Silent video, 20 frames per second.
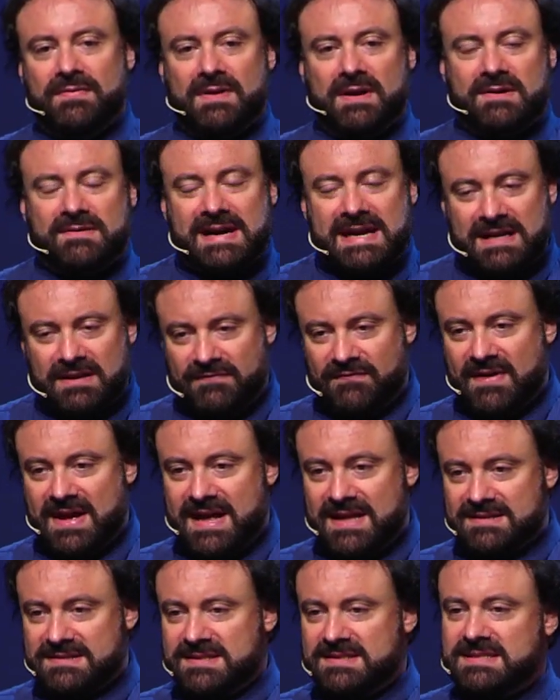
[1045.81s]
the great
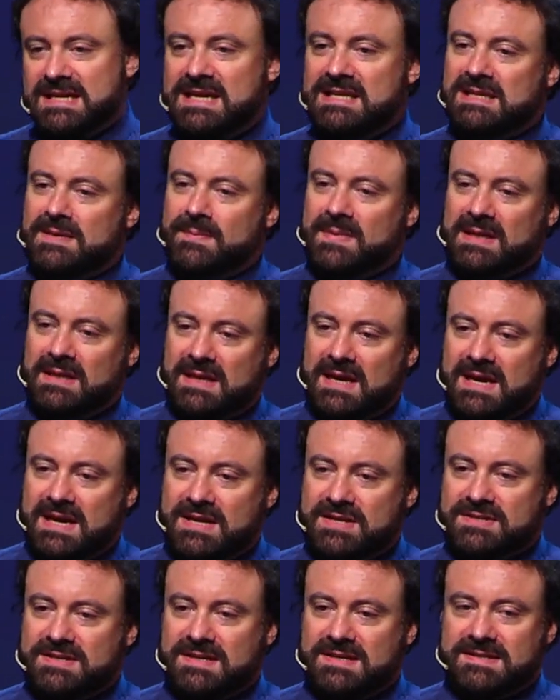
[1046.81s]
advances in the Middle
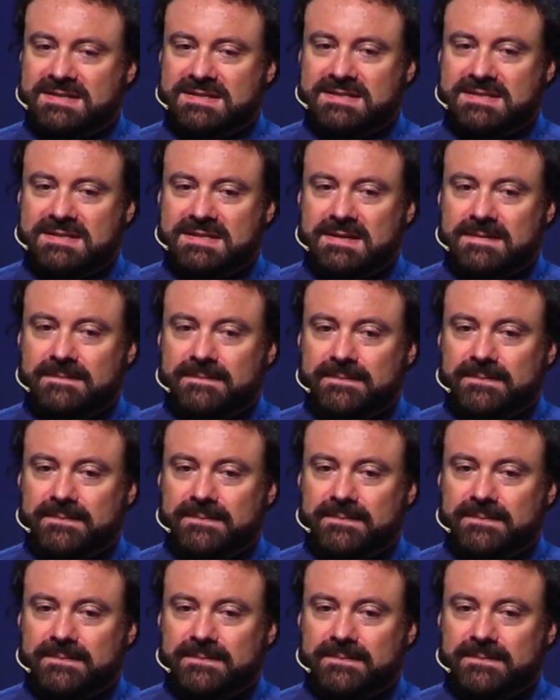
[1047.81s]
Ages.